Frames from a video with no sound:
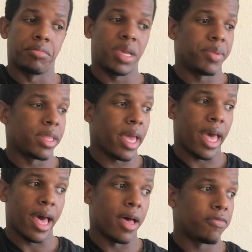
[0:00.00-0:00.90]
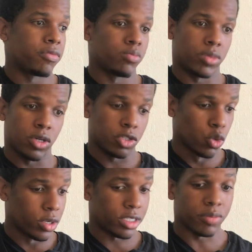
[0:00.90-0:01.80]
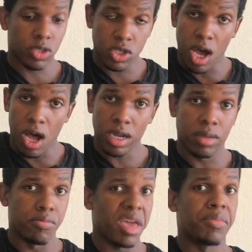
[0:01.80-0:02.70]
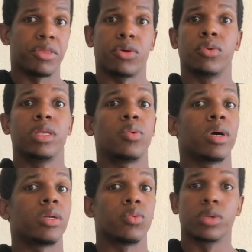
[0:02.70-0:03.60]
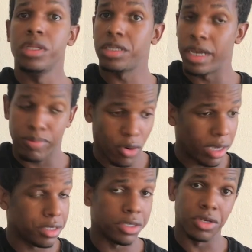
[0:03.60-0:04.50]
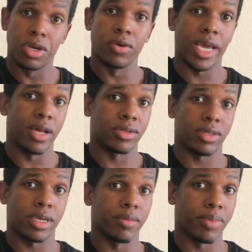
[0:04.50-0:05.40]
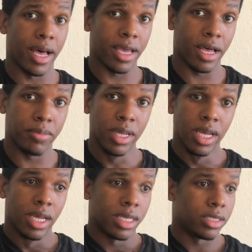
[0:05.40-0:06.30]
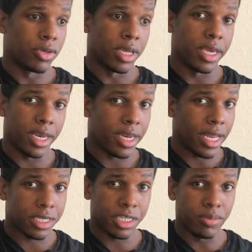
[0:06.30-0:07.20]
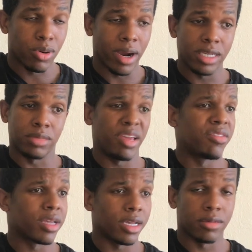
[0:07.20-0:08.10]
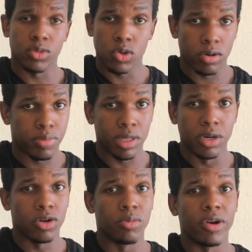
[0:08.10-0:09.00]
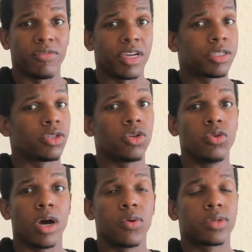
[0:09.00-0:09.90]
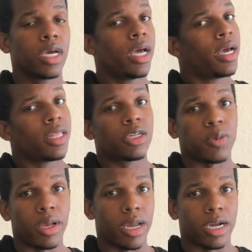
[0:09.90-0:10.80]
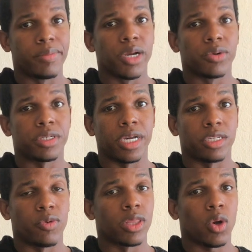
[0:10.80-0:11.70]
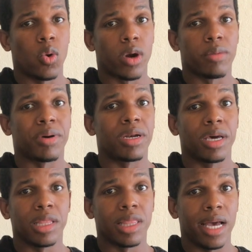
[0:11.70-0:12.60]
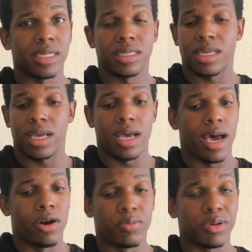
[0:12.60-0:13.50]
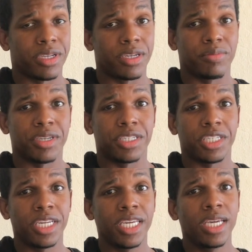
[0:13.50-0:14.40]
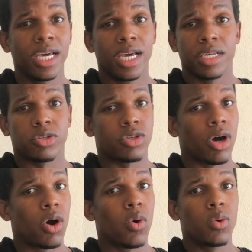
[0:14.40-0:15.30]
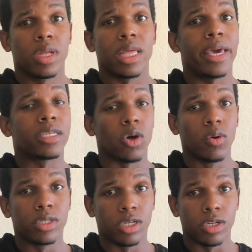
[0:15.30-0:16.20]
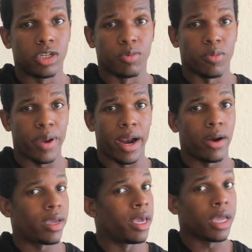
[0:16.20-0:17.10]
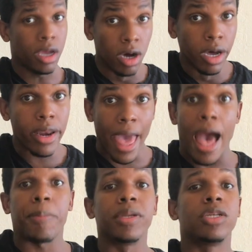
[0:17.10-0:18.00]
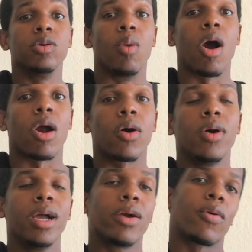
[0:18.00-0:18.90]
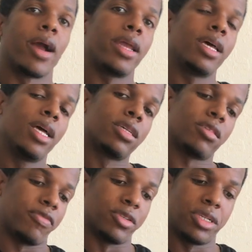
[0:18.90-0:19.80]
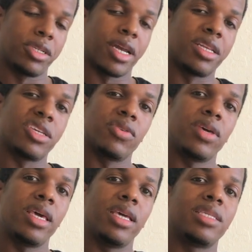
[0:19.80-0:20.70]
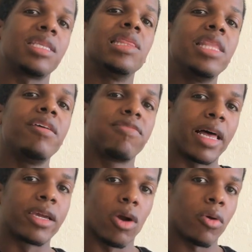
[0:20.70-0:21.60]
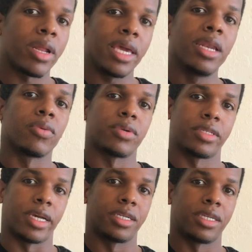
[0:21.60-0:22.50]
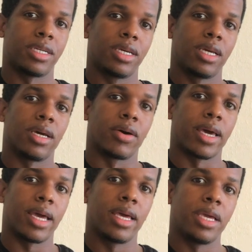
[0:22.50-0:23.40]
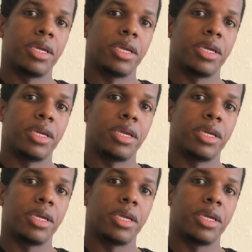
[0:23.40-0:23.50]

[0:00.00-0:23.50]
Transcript: Maybe they're shorting some stock. Maybe they really want real estate prices to go down so they could buy up, so they can get in at a cheap price. Maybe they got some sort of political motivations, who knows? There's probably not gonna be a recession around the corner, but nonetheless, I don't pretend to be a genie. So it's always good to prepare. It could happen tomorrow, right? So the first thing you gotta do is live like you're already in a recession, okay?